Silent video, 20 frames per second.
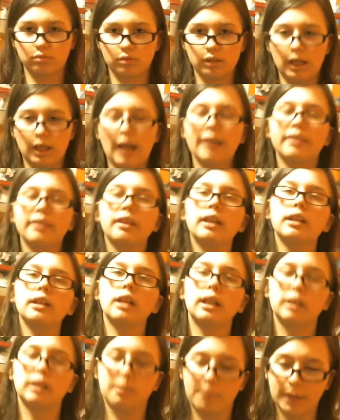I think
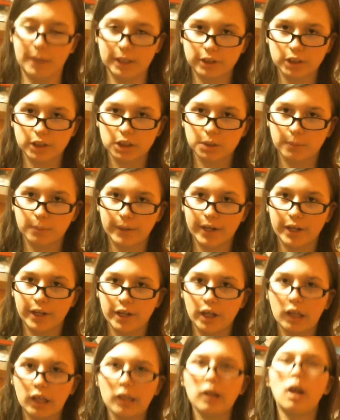that the picture is pretty
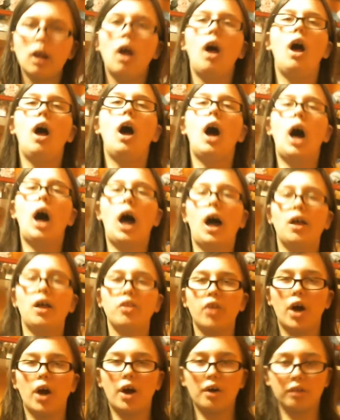good,
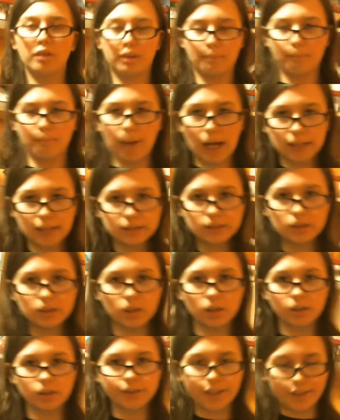although the
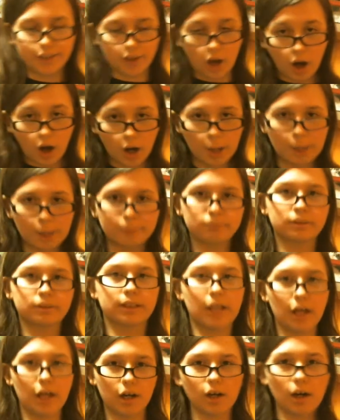muscles on the arms,
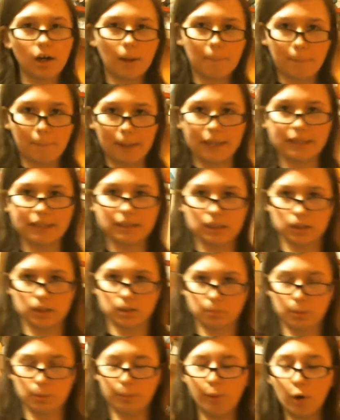they're a bit
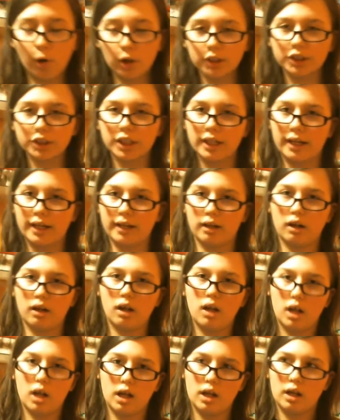disproportionate.
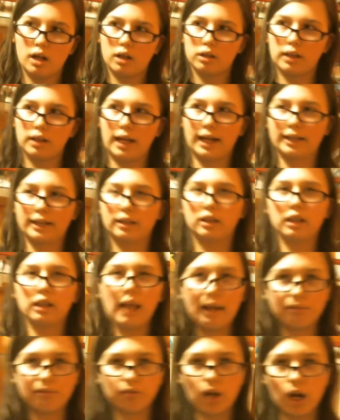Like, the
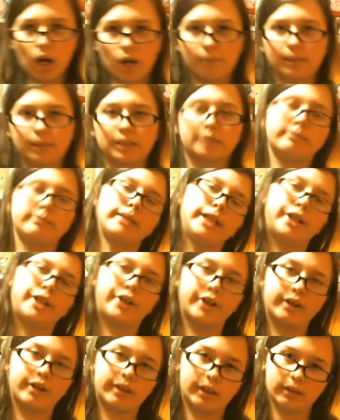left arm is
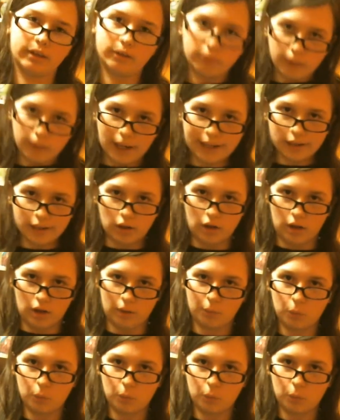meatier than the right arm,